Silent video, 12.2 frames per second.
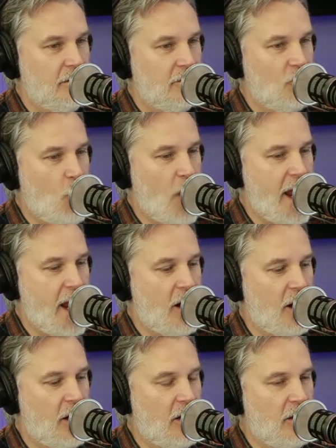
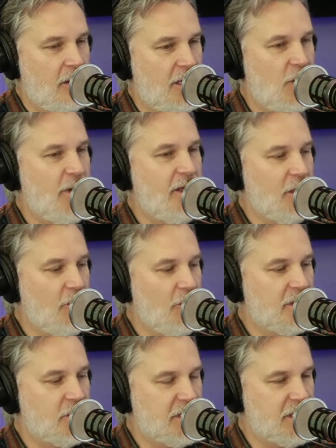where Huey
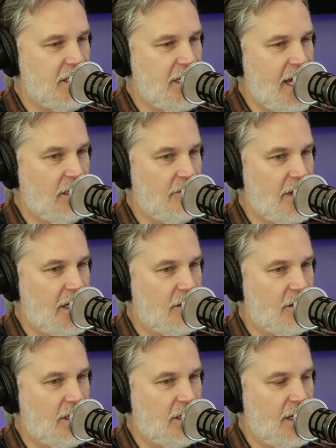Lewis was in the
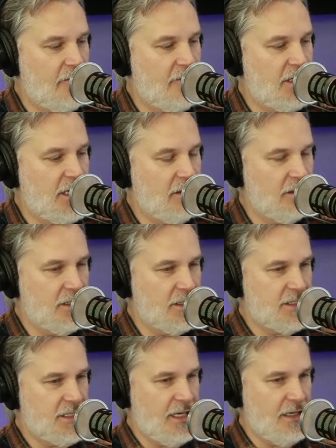elevator and Kevin Nealon is
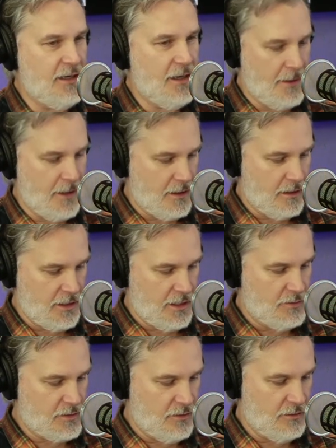standing in there and he
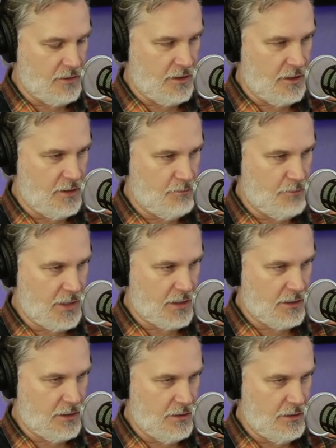keeps going, gotta get back
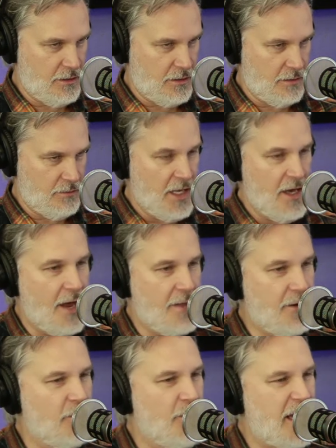in time. I
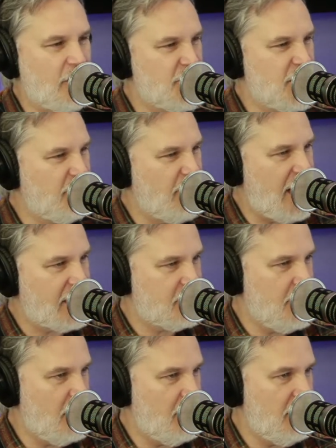or Michael J. Fox,
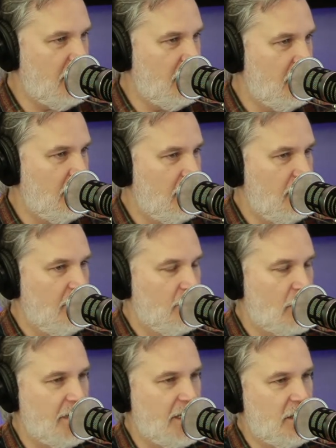maybe. Mm-hmm.
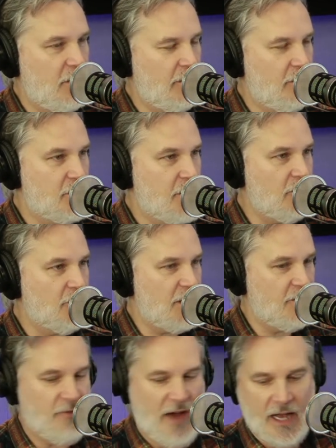Probably not Huey Lewis. Michael J.
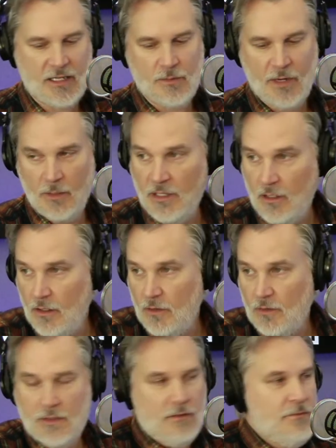Fox might have been the
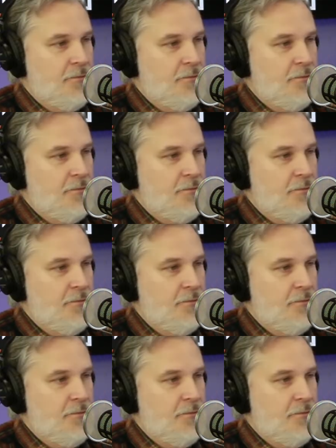host.